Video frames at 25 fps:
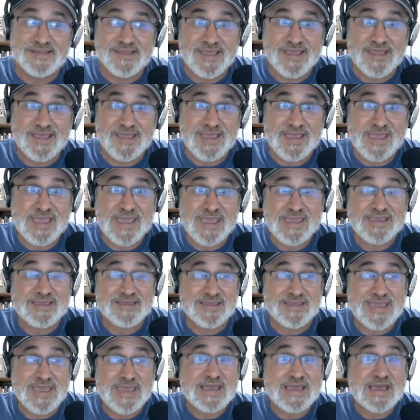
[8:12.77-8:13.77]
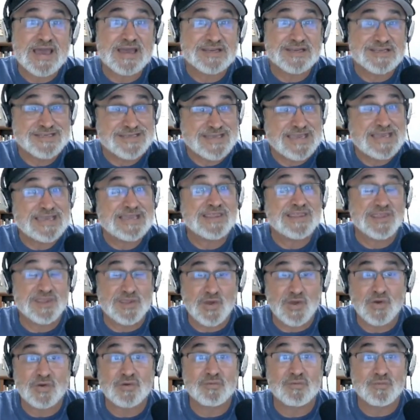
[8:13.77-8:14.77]
he cut his teeth
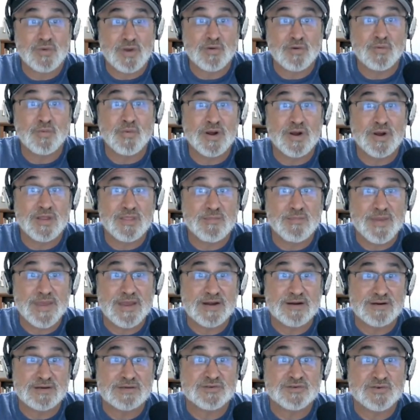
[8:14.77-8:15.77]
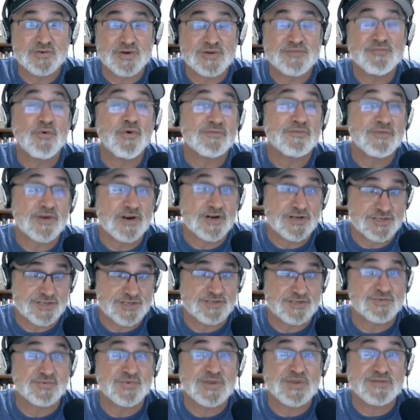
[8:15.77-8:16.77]
on one of the better 3-4
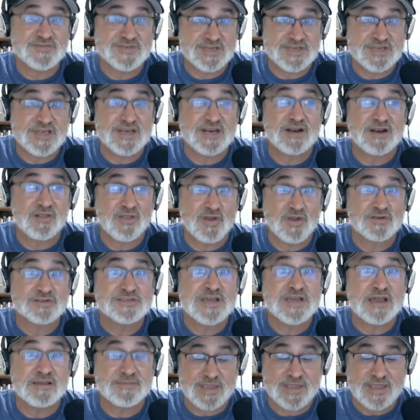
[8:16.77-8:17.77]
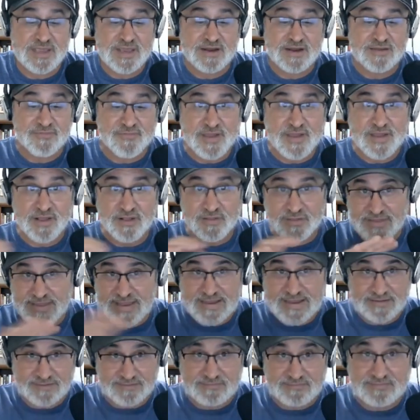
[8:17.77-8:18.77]
versions we've seen in a long time in the NFL,
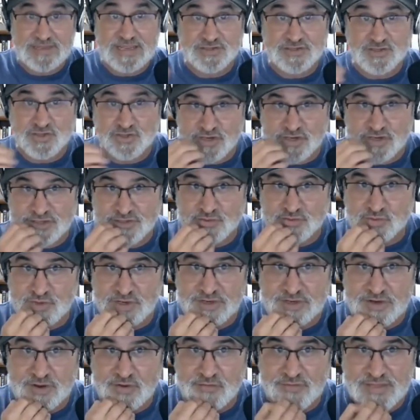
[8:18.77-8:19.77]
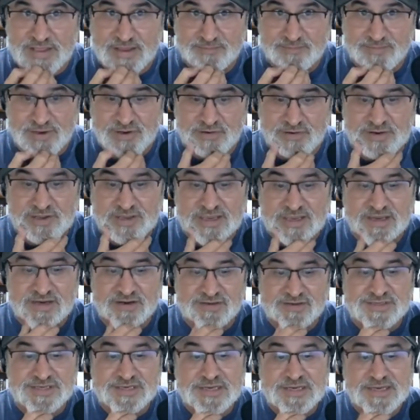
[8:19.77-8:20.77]
and that stretch run over that period of
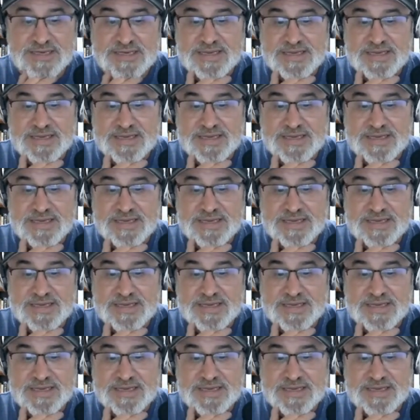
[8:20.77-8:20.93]
years.